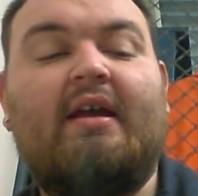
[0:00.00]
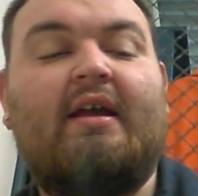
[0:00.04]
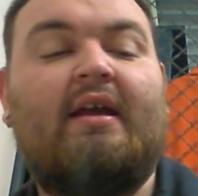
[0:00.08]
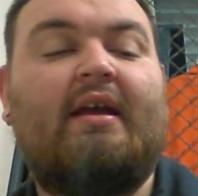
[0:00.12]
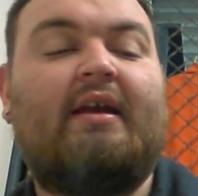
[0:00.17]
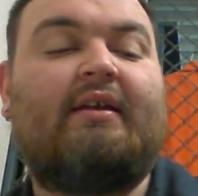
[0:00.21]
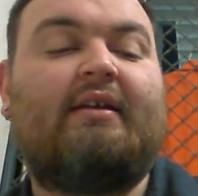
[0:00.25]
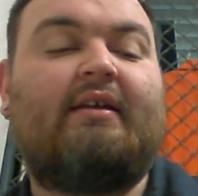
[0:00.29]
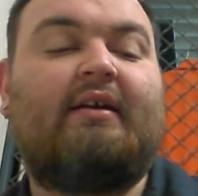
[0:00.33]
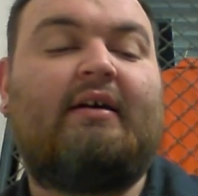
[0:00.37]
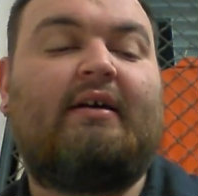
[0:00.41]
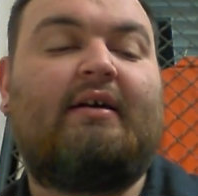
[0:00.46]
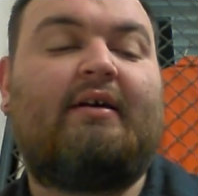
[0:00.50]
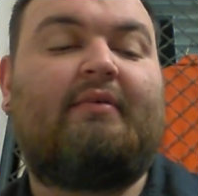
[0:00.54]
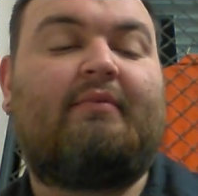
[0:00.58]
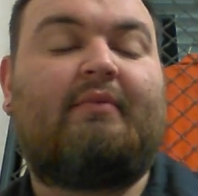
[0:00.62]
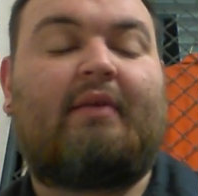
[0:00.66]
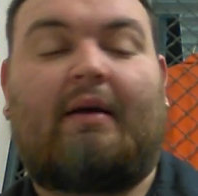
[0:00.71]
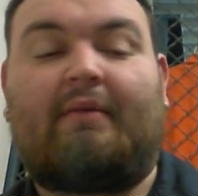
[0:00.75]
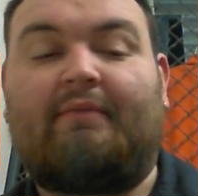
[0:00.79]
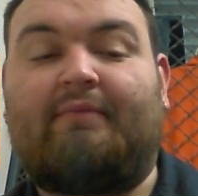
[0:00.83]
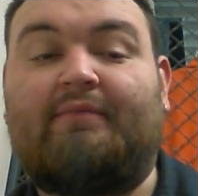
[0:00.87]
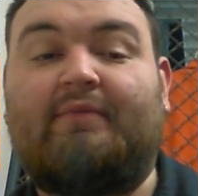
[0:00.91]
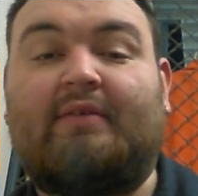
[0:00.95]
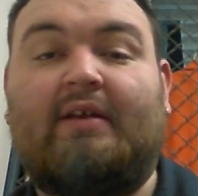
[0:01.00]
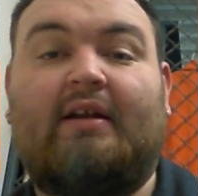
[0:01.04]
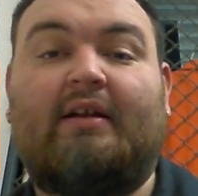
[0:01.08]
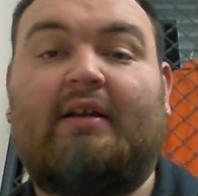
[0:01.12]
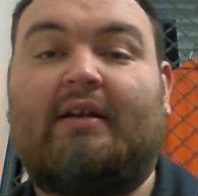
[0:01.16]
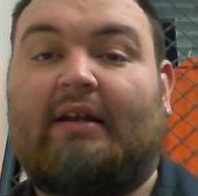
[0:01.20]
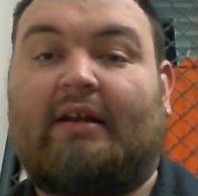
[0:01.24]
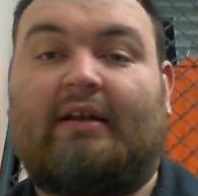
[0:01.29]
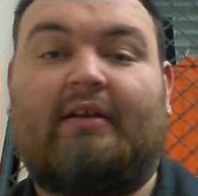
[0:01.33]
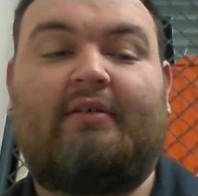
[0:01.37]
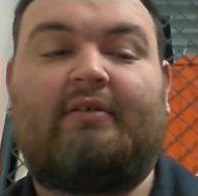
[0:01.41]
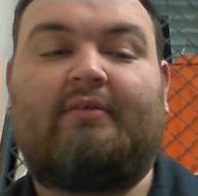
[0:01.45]
I've done
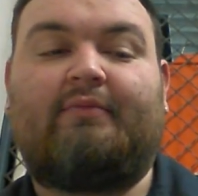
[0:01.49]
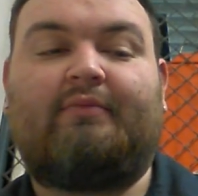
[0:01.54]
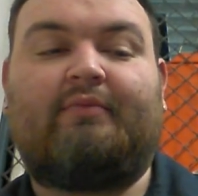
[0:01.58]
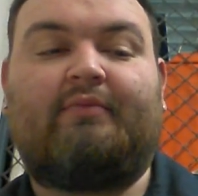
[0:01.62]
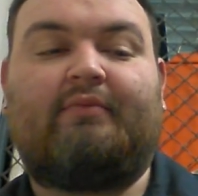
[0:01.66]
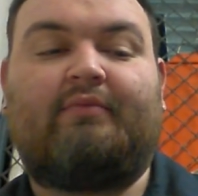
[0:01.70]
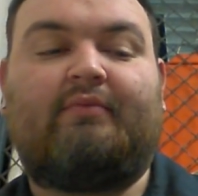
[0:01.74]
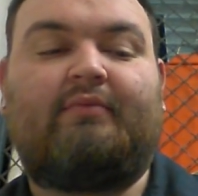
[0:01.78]
it in